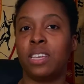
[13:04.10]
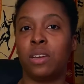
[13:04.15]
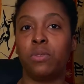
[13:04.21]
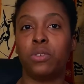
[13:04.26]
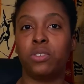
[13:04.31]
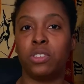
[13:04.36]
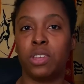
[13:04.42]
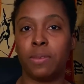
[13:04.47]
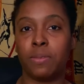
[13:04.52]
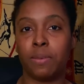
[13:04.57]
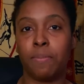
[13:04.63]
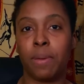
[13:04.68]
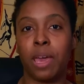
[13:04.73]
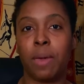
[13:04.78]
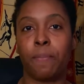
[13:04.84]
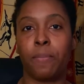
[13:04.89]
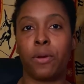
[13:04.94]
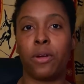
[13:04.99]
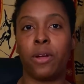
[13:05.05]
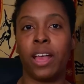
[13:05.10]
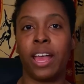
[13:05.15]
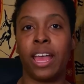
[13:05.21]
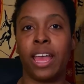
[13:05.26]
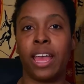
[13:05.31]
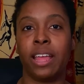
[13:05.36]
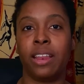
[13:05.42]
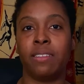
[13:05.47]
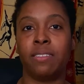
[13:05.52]
slips of paper
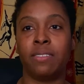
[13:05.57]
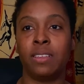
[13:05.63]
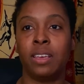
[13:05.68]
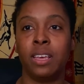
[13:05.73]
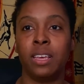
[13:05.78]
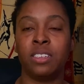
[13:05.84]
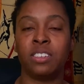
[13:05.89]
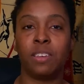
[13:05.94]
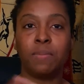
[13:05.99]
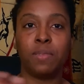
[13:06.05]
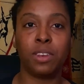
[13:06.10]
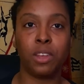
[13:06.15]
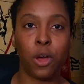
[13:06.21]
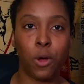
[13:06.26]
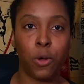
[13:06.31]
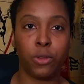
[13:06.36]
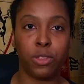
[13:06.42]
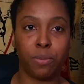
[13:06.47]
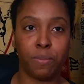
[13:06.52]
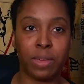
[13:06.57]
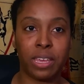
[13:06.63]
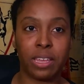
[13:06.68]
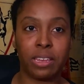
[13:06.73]
and something to hold them in.